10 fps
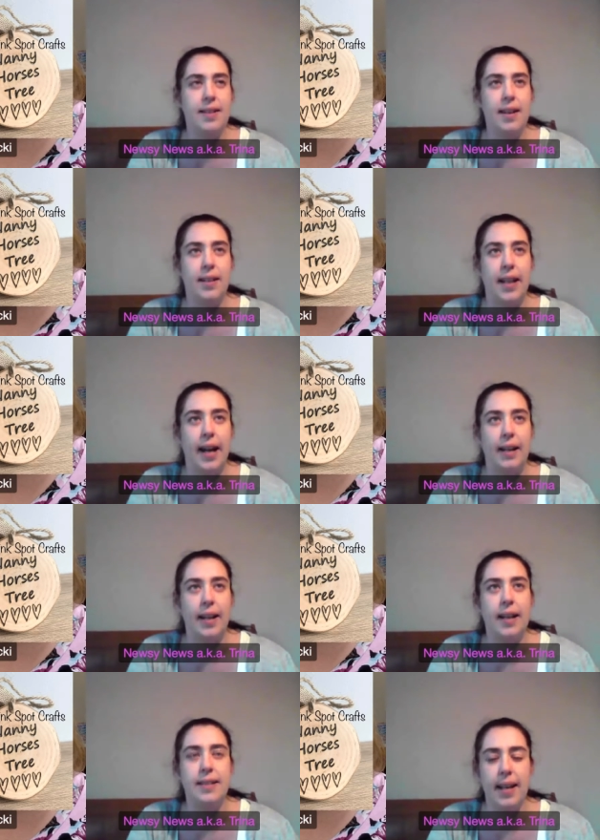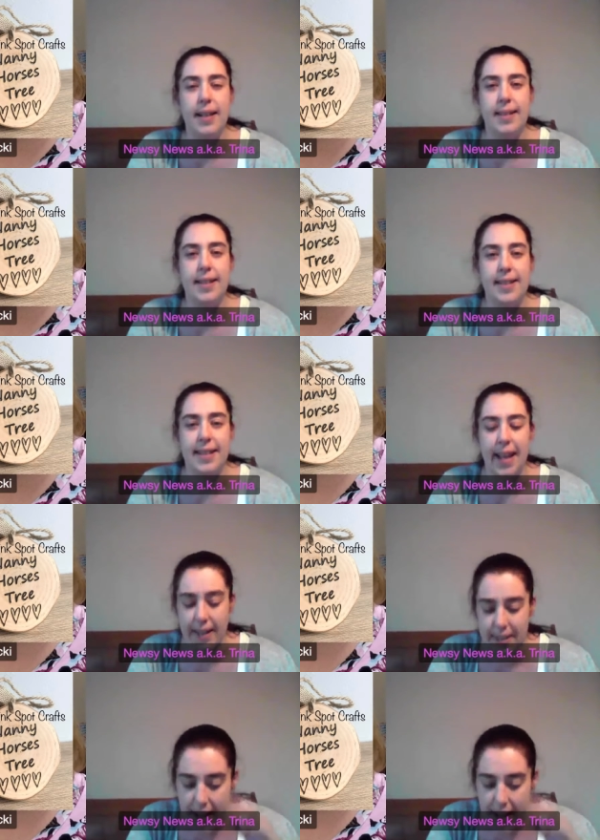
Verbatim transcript: aren't they? It is, isn't it?